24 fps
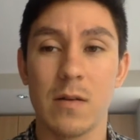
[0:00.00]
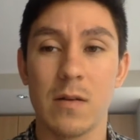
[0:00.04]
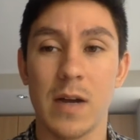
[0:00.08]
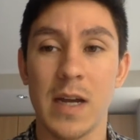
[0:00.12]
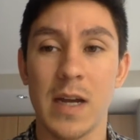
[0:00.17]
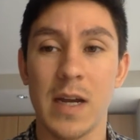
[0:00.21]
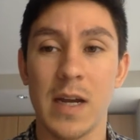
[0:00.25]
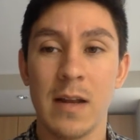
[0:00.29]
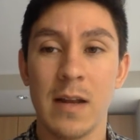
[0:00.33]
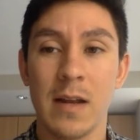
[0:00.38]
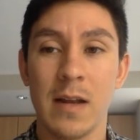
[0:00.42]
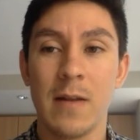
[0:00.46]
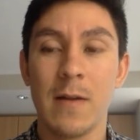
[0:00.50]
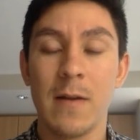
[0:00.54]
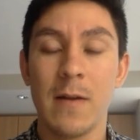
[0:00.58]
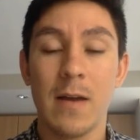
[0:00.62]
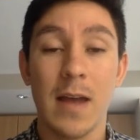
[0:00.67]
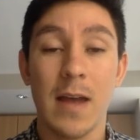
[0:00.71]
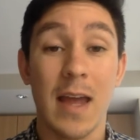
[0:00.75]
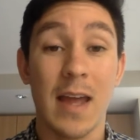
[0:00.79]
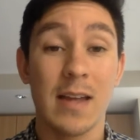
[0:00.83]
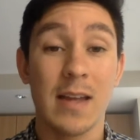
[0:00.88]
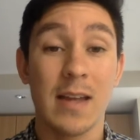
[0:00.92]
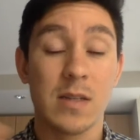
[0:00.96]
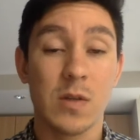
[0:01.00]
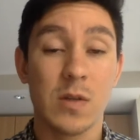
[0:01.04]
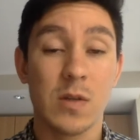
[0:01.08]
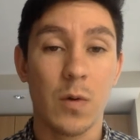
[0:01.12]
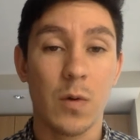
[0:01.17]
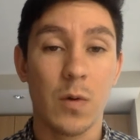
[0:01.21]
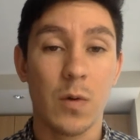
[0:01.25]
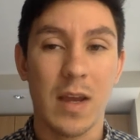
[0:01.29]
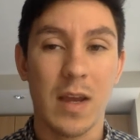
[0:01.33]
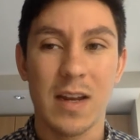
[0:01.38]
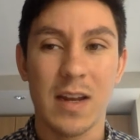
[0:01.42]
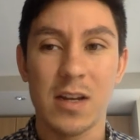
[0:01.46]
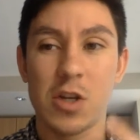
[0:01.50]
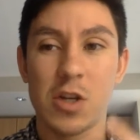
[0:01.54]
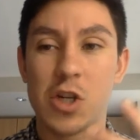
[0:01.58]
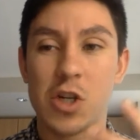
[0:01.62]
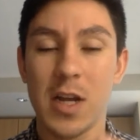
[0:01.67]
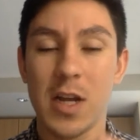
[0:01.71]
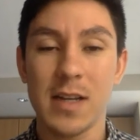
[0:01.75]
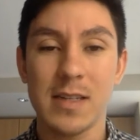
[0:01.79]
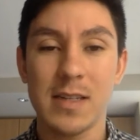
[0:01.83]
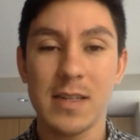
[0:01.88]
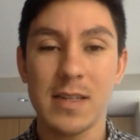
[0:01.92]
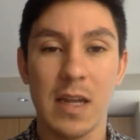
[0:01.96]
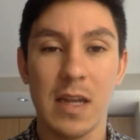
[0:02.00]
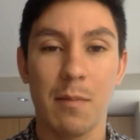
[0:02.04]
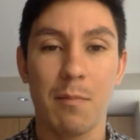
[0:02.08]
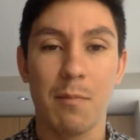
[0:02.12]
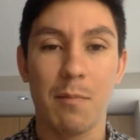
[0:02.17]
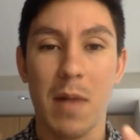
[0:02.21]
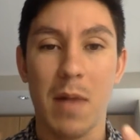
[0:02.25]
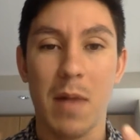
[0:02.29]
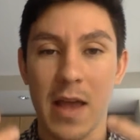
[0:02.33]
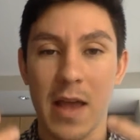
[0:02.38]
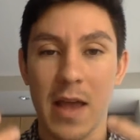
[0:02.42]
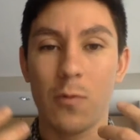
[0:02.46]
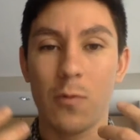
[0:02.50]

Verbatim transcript: right? And so in adjusting my